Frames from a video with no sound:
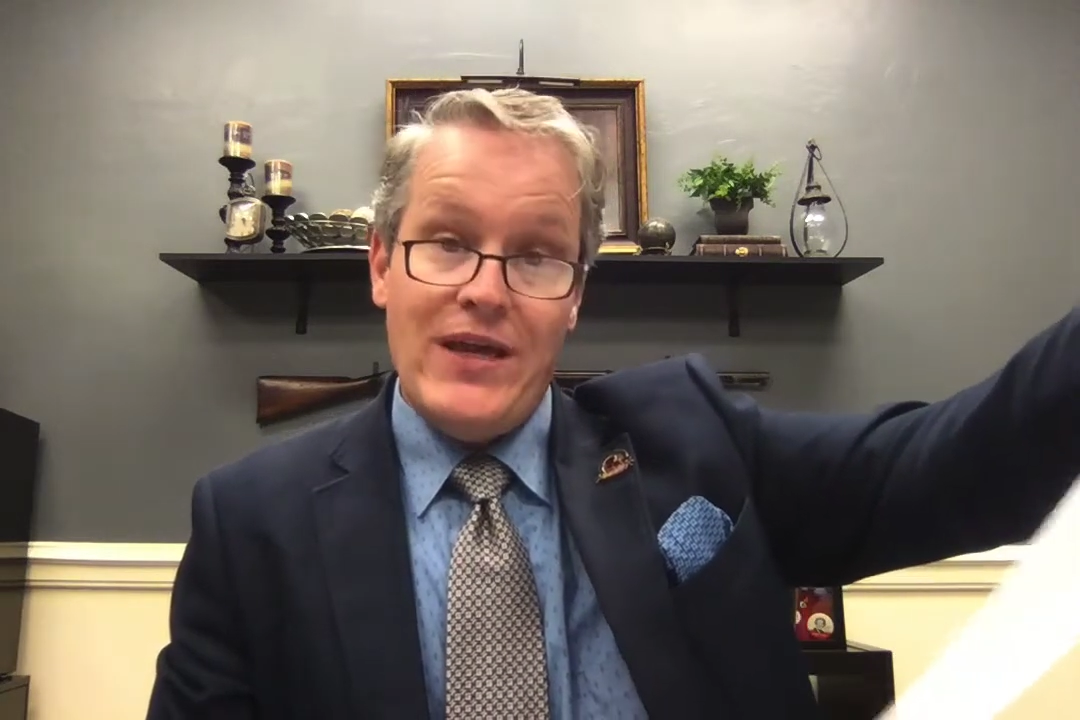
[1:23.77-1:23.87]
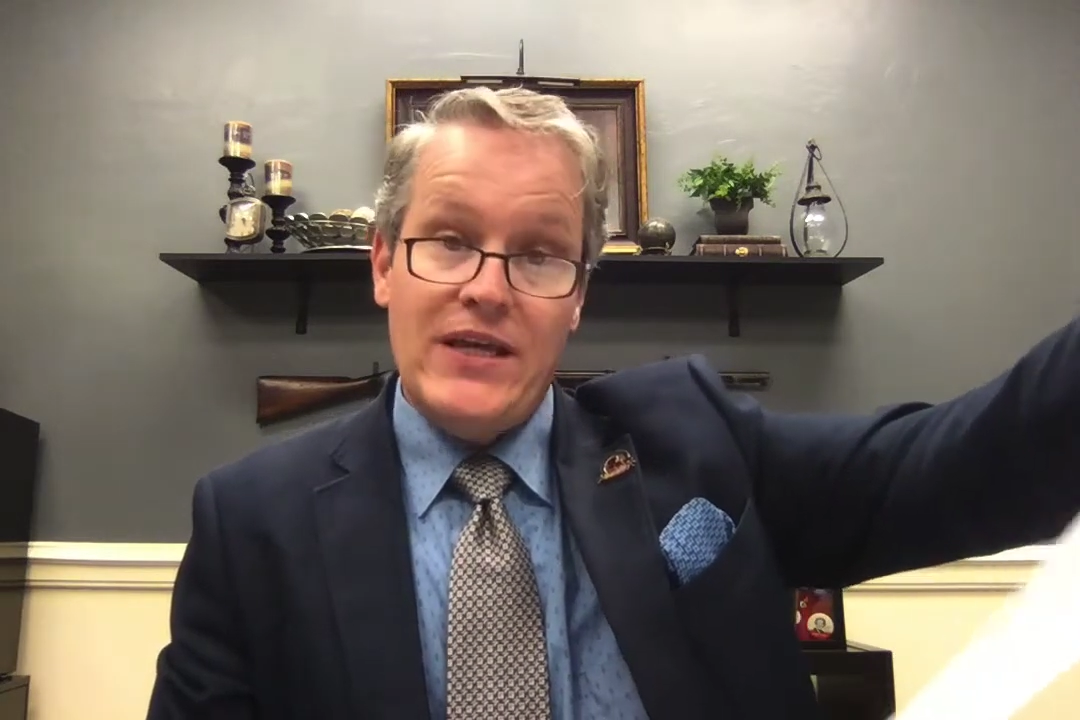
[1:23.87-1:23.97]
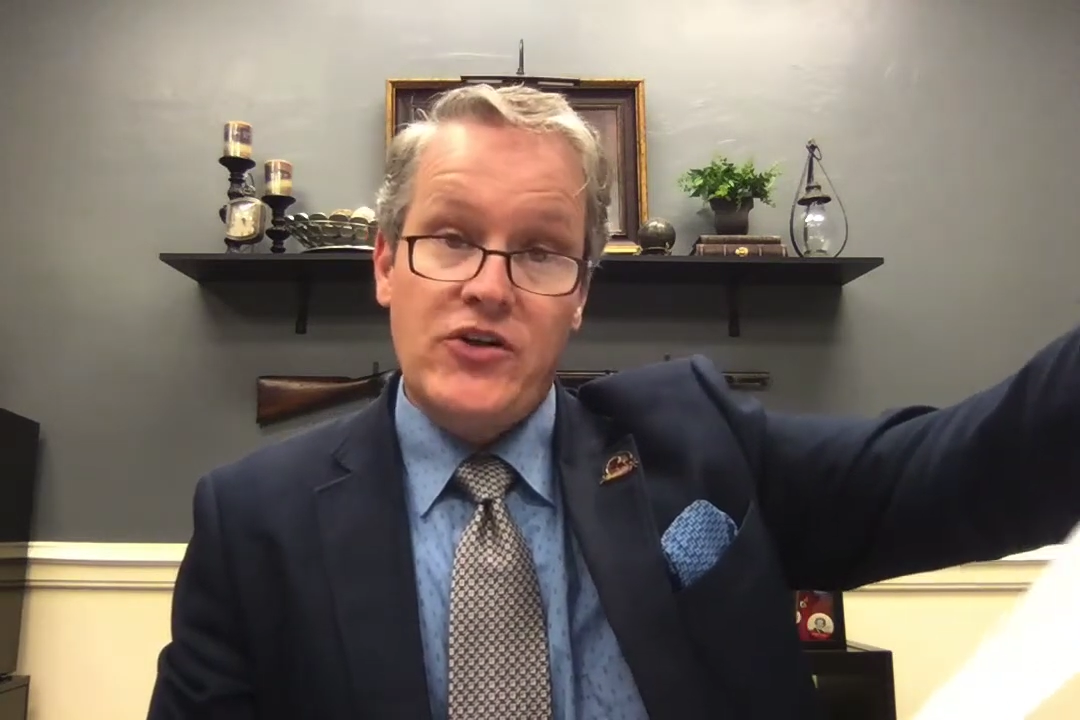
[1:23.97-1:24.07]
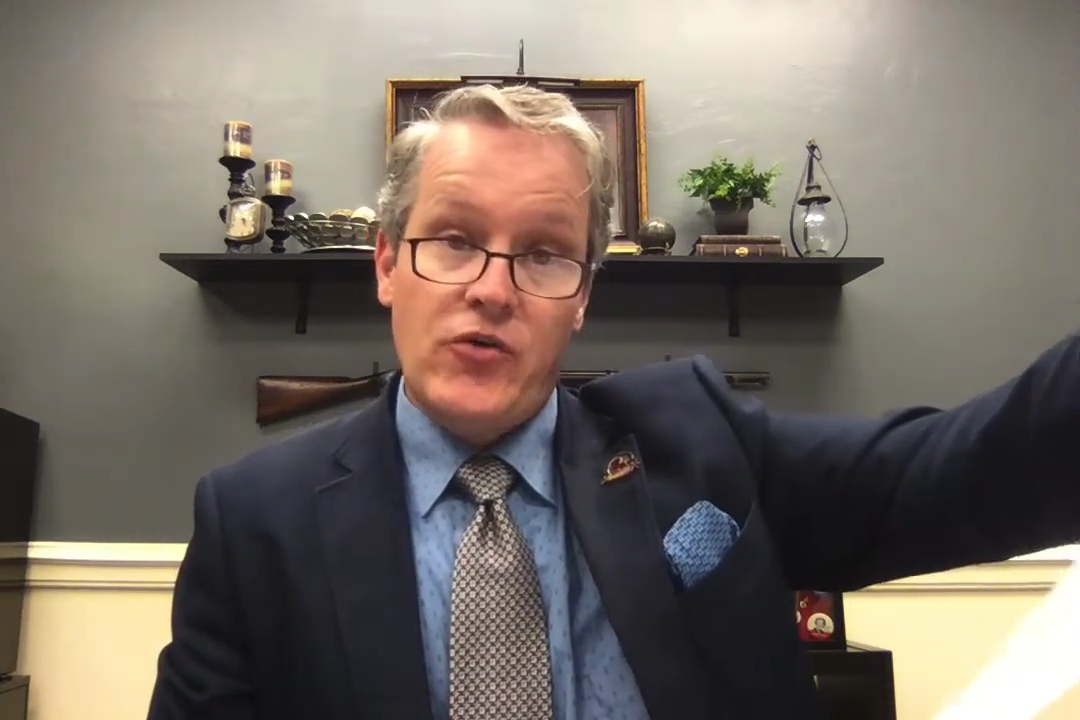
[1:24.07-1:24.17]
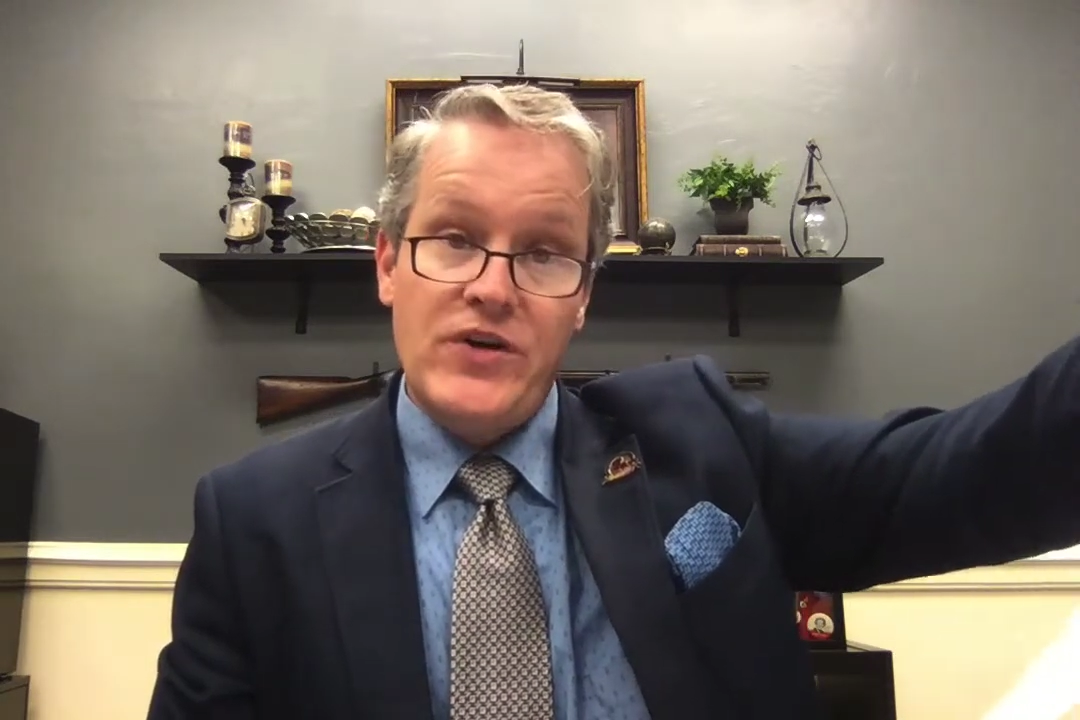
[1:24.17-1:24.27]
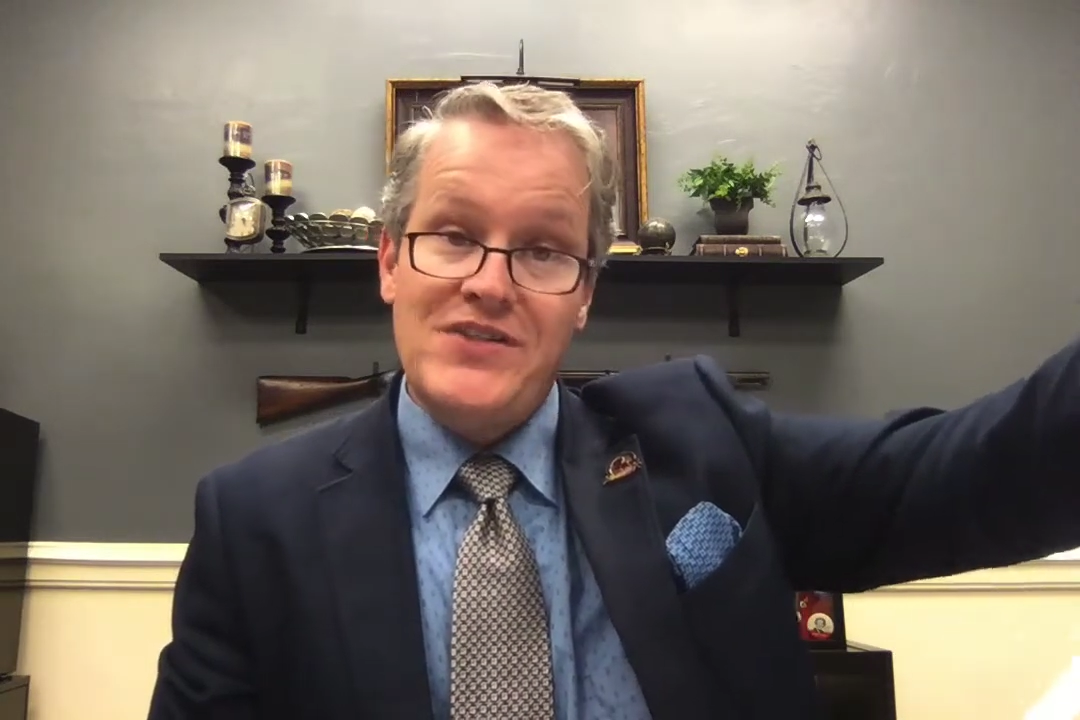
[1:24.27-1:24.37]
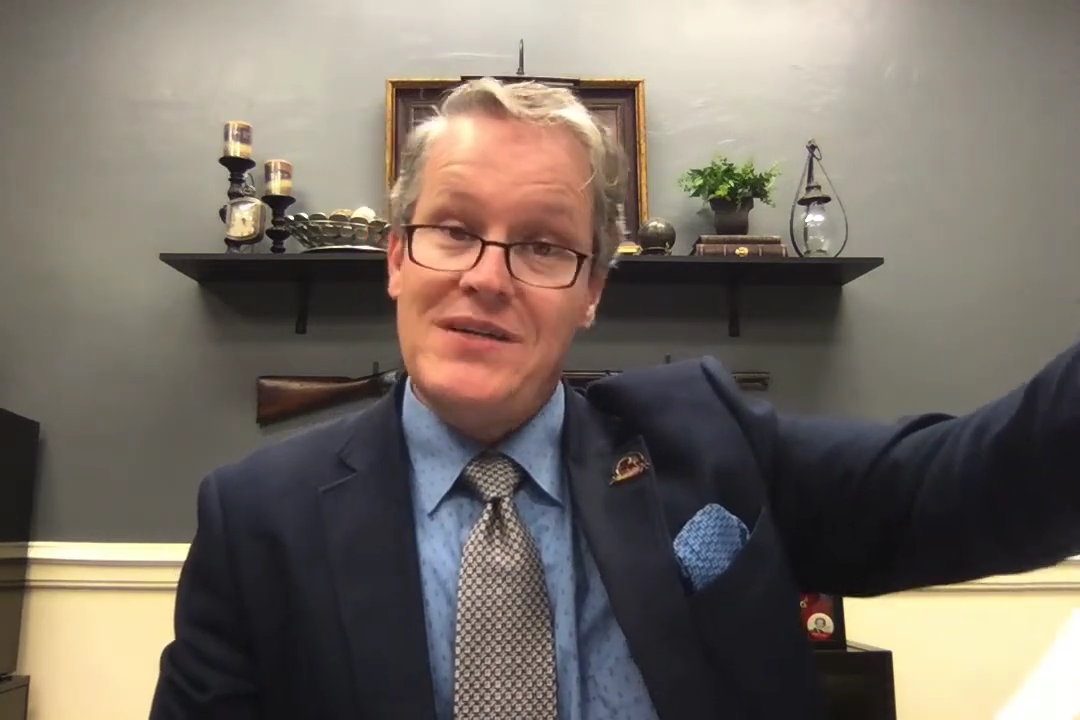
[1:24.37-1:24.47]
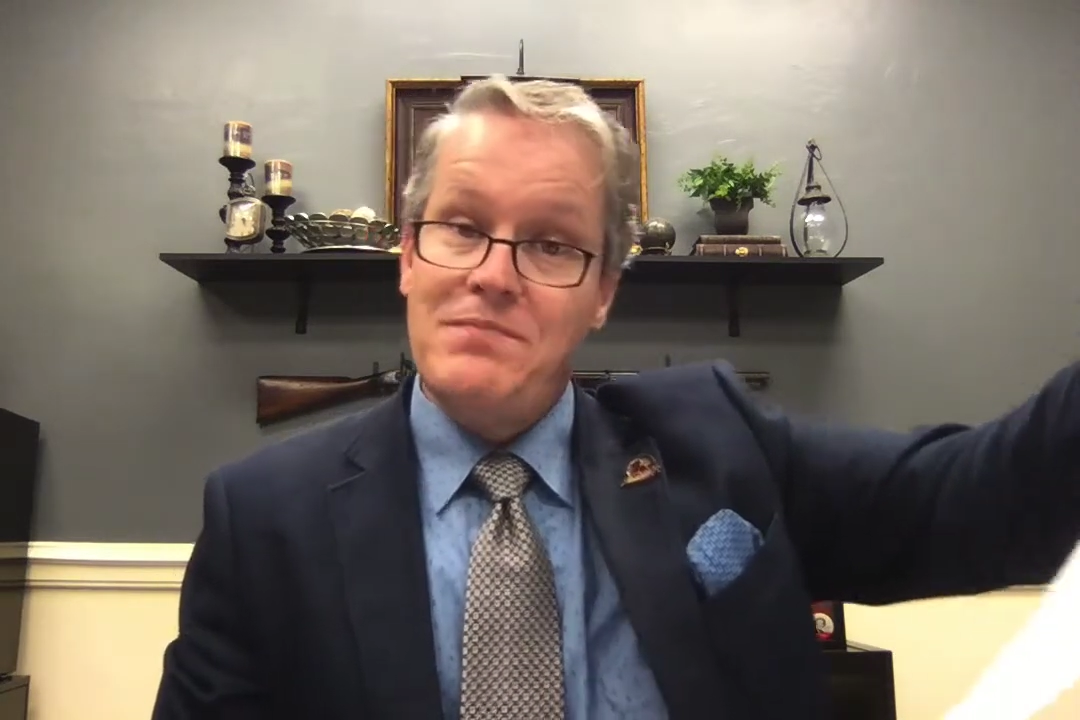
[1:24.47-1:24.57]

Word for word: increasing